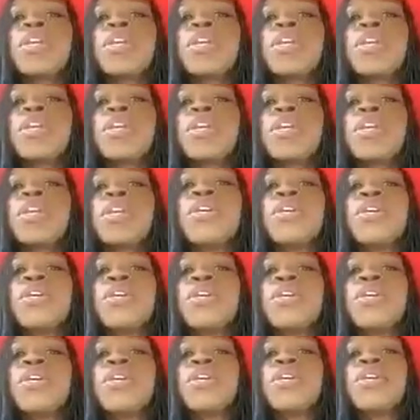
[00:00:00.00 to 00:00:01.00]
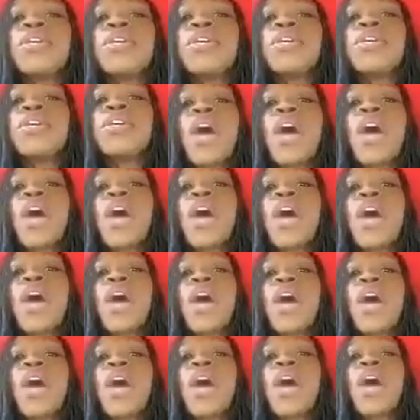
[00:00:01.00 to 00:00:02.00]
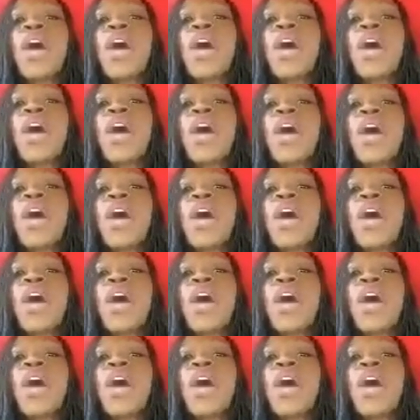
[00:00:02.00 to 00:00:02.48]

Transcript: No words are spoken by the person on screen.